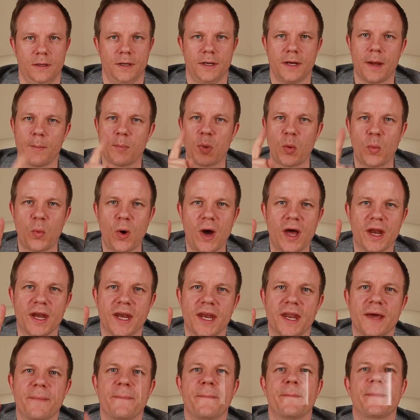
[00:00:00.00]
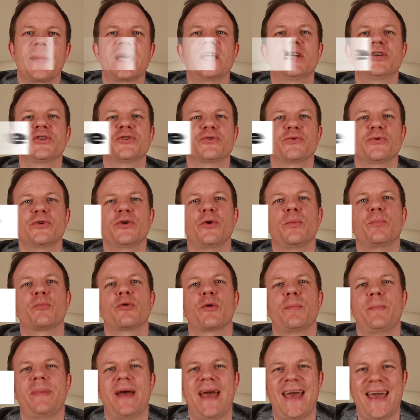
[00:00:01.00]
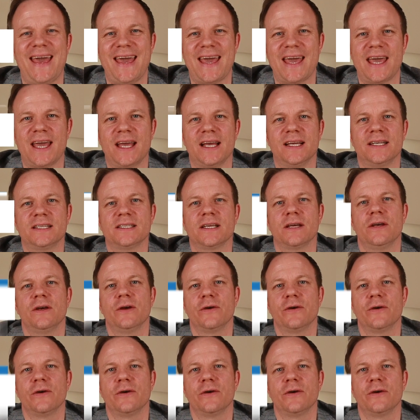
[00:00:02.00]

Number one, make sure you're prepared